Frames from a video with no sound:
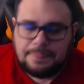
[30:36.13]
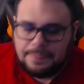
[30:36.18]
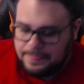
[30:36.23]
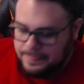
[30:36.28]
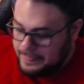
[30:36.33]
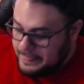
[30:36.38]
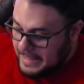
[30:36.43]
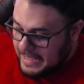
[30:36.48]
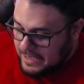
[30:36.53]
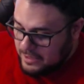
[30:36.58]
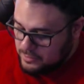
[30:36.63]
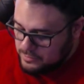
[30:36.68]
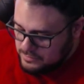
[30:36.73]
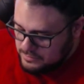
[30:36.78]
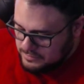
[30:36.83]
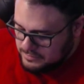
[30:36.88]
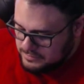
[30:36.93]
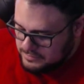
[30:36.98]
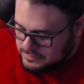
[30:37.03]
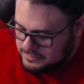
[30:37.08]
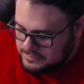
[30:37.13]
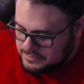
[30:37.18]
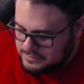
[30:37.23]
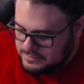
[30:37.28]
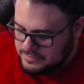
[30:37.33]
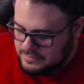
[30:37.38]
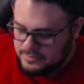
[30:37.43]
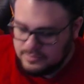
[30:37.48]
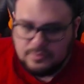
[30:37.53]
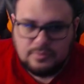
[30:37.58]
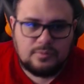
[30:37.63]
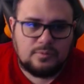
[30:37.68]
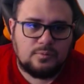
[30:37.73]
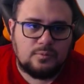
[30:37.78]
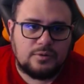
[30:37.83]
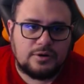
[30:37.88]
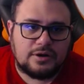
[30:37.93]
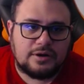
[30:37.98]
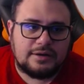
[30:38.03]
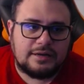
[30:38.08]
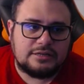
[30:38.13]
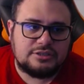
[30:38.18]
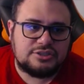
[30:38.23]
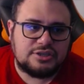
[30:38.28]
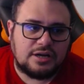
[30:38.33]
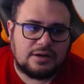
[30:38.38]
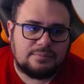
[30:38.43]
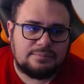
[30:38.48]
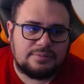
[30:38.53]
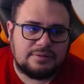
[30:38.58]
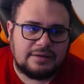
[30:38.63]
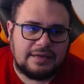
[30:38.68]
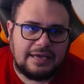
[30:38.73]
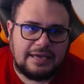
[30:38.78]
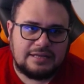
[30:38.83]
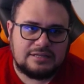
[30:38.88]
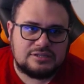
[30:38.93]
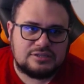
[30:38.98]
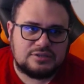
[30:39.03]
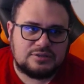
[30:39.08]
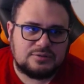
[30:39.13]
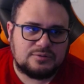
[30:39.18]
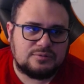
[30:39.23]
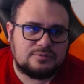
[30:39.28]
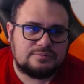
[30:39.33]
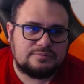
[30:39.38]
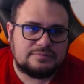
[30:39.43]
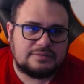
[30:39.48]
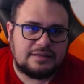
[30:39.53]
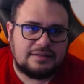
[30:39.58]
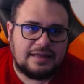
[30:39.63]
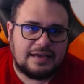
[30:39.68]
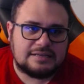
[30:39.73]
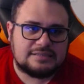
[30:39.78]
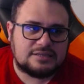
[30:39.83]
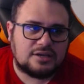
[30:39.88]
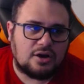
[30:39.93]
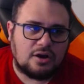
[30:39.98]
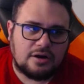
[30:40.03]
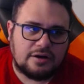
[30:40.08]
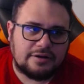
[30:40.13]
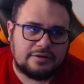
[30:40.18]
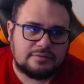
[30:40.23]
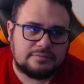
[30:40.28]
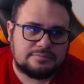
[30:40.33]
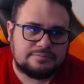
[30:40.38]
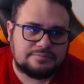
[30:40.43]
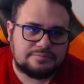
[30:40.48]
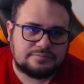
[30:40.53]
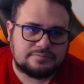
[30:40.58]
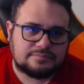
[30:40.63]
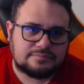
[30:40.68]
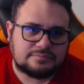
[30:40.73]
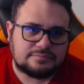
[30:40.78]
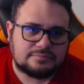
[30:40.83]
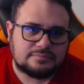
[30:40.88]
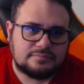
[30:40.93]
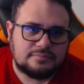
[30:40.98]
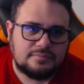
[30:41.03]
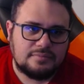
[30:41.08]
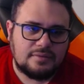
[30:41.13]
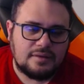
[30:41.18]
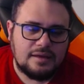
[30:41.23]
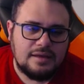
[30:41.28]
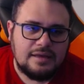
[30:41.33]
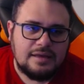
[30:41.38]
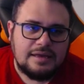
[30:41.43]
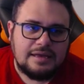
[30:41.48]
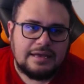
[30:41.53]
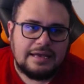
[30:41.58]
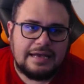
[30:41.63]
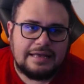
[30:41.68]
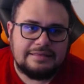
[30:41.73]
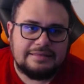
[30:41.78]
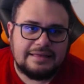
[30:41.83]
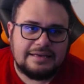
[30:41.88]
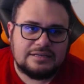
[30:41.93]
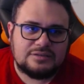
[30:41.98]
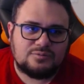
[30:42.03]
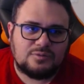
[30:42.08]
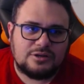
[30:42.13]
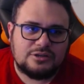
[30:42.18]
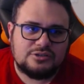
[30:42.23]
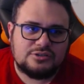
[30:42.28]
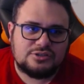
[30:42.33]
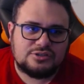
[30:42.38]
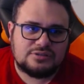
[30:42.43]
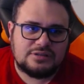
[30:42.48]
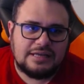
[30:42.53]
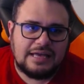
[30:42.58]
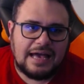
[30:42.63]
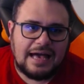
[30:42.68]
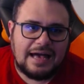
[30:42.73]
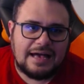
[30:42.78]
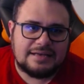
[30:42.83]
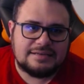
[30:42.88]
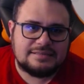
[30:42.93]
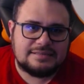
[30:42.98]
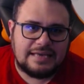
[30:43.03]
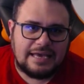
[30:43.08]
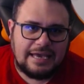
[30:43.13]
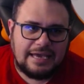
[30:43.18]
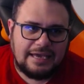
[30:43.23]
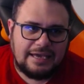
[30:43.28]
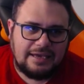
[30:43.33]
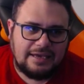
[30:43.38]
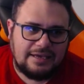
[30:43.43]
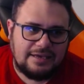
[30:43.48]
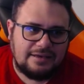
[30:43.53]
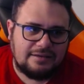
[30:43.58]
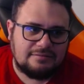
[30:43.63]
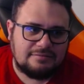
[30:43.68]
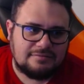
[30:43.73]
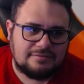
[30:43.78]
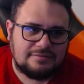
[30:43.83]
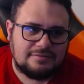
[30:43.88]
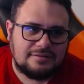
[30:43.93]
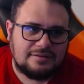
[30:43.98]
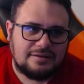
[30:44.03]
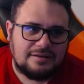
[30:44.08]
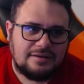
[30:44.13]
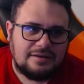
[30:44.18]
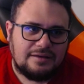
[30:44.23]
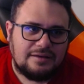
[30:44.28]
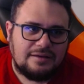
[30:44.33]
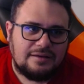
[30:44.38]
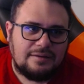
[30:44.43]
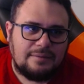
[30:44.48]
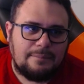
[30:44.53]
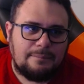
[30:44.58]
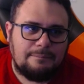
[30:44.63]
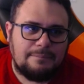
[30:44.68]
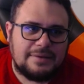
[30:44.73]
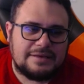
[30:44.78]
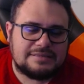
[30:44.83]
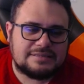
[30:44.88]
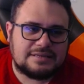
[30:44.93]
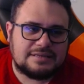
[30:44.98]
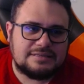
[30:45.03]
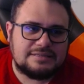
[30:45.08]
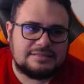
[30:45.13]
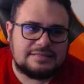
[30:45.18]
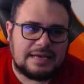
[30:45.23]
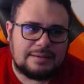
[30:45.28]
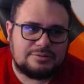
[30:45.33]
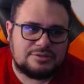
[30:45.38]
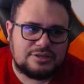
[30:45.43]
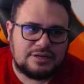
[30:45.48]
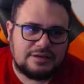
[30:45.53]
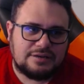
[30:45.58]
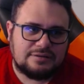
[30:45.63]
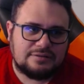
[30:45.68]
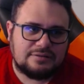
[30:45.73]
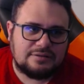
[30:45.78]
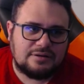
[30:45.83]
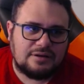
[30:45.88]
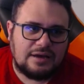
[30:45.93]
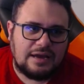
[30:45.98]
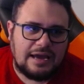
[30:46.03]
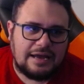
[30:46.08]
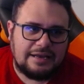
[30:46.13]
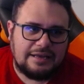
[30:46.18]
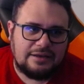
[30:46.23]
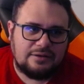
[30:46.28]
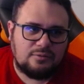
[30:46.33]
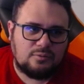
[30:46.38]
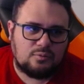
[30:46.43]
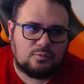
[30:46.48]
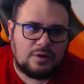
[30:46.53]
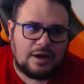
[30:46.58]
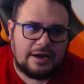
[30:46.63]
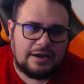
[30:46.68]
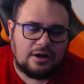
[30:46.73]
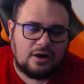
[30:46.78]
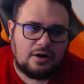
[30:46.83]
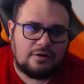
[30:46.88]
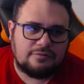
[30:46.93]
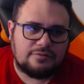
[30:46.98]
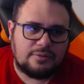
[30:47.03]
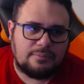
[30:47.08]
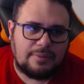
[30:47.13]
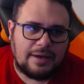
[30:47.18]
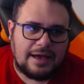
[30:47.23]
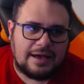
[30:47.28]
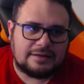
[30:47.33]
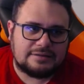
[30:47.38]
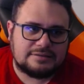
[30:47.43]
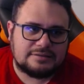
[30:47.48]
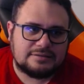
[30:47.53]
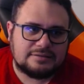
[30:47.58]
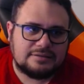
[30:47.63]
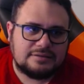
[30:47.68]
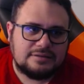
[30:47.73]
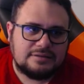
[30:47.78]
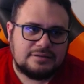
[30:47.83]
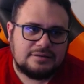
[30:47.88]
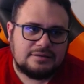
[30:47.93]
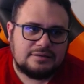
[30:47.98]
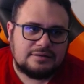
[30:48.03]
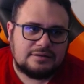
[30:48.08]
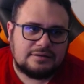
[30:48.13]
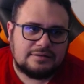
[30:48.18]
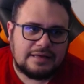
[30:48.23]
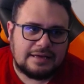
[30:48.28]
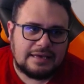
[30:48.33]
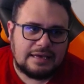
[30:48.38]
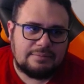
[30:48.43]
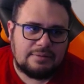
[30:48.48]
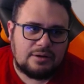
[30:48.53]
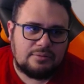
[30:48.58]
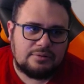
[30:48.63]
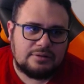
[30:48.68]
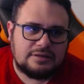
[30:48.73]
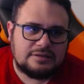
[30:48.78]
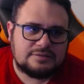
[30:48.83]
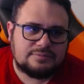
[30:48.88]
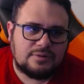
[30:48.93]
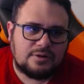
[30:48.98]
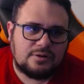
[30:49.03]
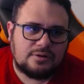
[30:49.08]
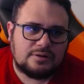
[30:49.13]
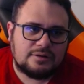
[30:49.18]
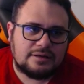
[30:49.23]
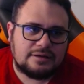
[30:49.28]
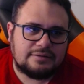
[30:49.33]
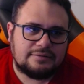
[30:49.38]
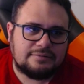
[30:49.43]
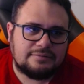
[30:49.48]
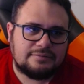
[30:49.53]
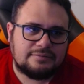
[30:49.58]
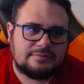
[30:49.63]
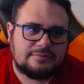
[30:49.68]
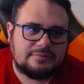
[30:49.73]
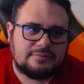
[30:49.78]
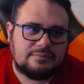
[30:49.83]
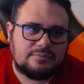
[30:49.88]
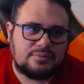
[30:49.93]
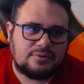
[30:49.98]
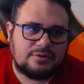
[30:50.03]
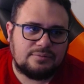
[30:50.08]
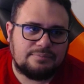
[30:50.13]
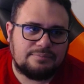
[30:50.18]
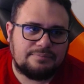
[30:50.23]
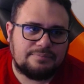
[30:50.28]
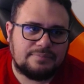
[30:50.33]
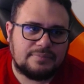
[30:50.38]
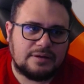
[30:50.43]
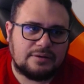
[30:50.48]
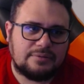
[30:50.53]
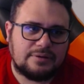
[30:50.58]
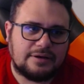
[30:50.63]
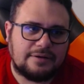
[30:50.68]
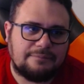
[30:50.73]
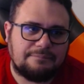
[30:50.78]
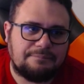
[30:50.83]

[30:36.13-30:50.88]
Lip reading: now we're gonna jump into the next card, and this one usually has a misconception heading right off the bat. Oh, that came out really small. Hold on. There we go.